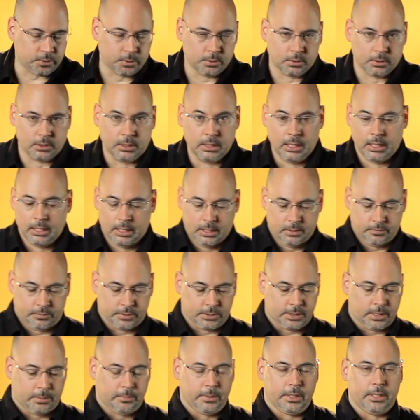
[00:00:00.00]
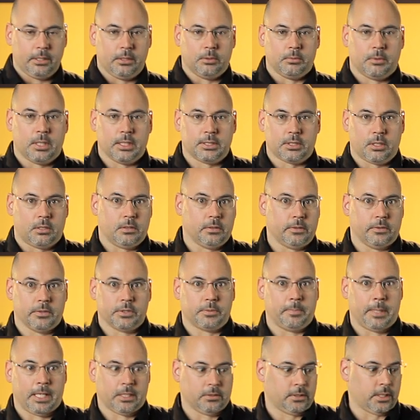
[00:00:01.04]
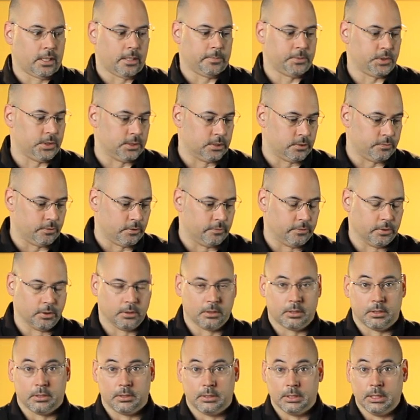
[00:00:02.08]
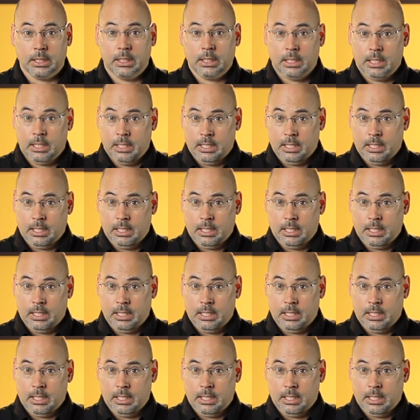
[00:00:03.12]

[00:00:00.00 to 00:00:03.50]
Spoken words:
tool for somebody who wants all those mount options for vertical